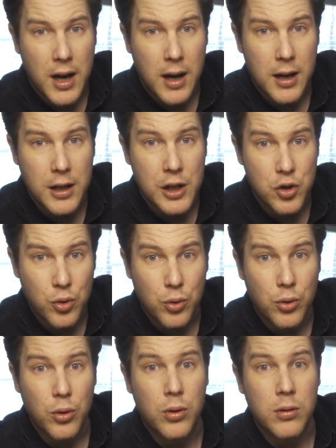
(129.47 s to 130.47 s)
are
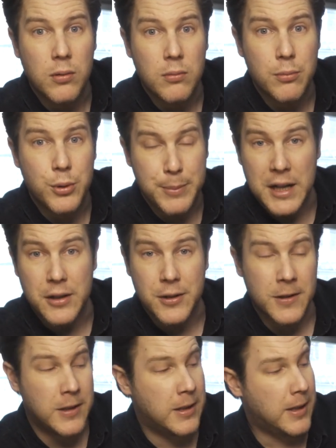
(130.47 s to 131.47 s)
Gedore spanners.